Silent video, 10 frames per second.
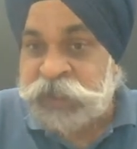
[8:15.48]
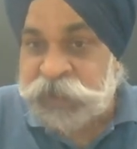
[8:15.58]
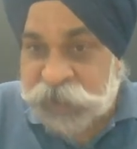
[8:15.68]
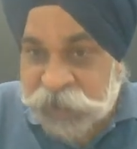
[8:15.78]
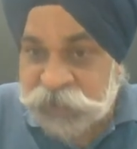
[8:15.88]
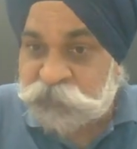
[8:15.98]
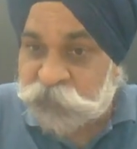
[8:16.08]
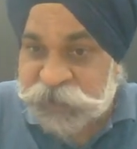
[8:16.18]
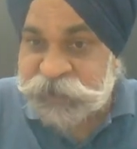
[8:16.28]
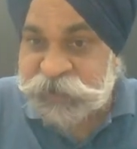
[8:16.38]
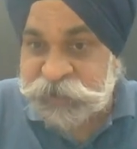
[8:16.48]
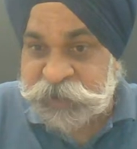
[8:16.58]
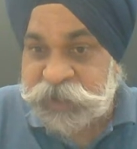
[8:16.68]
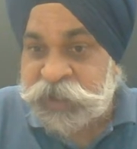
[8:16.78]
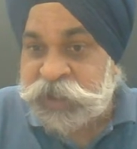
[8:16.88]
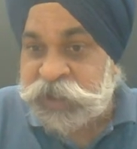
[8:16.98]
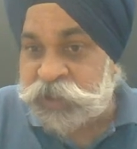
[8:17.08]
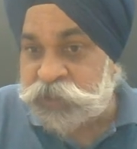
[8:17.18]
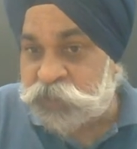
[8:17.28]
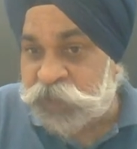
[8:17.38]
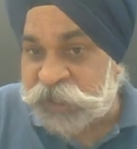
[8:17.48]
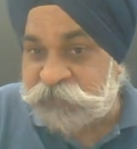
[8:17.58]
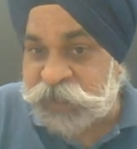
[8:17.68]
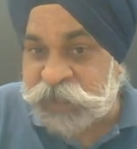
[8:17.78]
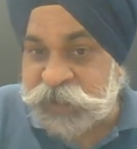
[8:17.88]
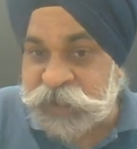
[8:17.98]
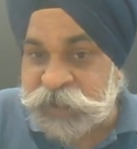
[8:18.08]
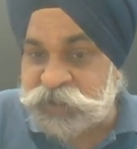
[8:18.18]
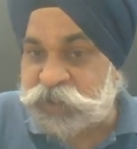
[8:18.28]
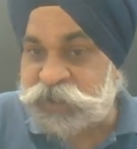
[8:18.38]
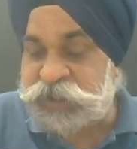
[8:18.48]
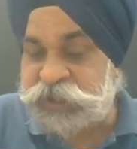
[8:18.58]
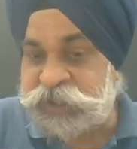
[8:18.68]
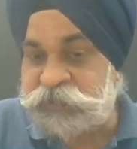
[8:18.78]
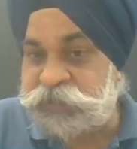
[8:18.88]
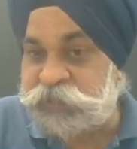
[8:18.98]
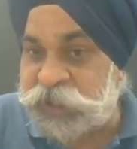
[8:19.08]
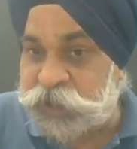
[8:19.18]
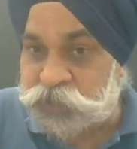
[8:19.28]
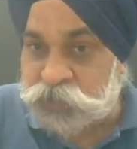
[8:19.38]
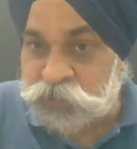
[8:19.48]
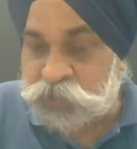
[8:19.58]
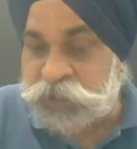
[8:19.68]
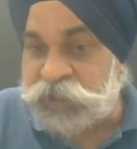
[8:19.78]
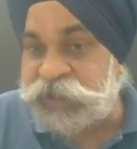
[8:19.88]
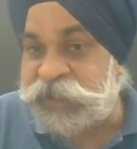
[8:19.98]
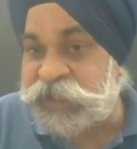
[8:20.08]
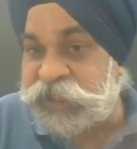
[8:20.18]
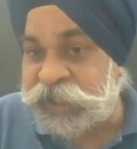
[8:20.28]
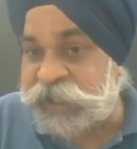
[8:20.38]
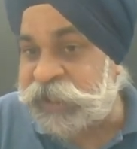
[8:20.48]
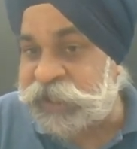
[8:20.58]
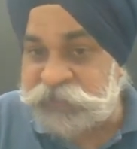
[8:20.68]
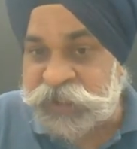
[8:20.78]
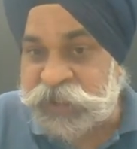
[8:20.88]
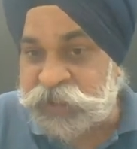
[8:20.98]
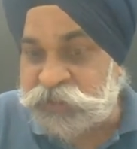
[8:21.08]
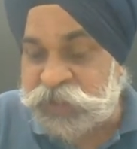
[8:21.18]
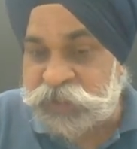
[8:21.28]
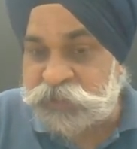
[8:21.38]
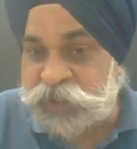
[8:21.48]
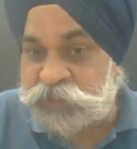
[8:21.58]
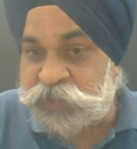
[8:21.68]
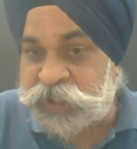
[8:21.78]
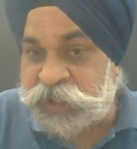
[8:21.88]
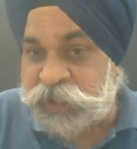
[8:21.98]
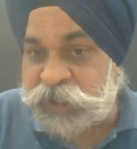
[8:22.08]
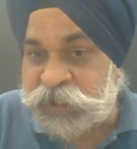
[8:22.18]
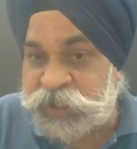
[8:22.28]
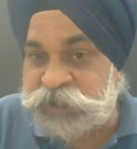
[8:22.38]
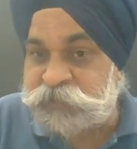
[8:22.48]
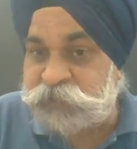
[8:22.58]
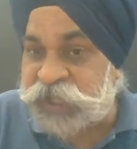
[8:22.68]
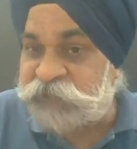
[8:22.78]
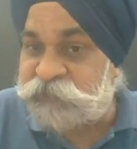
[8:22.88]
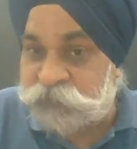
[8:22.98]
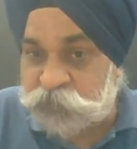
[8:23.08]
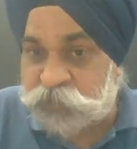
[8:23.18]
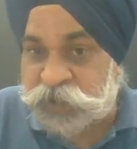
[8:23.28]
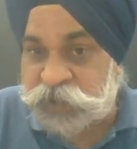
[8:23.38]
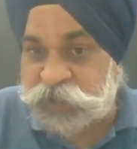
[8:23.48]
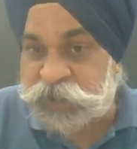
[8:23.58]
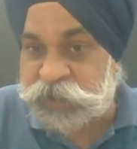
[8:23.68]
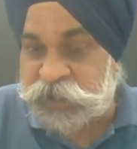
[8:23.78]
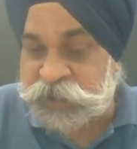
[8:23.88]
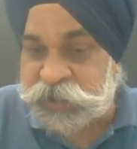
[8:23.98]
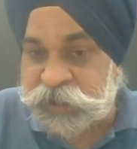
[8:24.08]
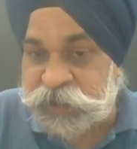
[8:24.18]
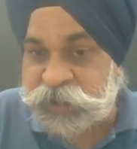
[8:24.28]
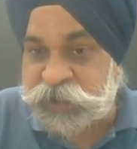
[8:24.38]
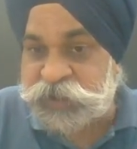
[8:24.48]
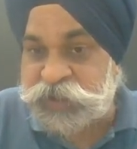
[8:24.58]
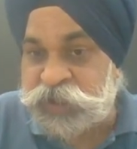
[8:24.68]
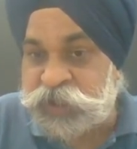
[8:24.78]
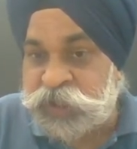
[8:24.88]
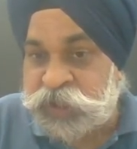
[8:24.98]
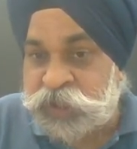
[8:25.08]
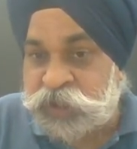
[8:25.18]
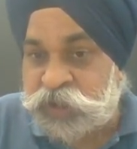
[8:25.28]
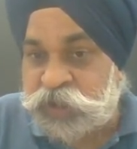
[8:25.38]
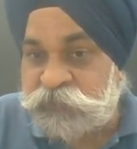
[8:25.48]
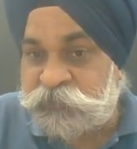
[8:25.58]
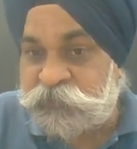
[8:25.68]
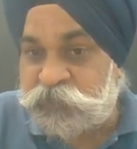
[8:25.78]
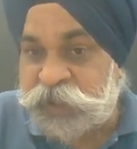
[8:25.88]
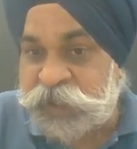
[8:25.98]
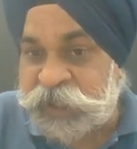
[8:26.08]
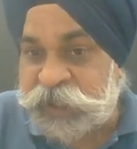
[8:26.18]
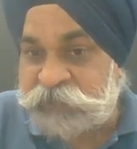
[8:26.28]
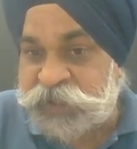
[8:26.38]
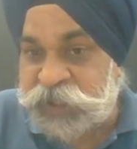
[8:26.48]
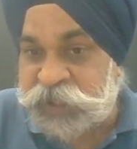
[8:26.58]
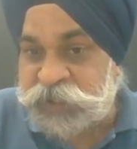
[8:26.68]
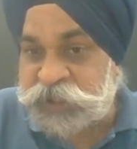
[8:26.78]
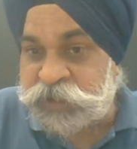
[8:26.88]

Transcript: That what I said, you have decreased oxygen atoms by 2, the negative charge you are going to decrease by 4. The decrease of 4 negative charge,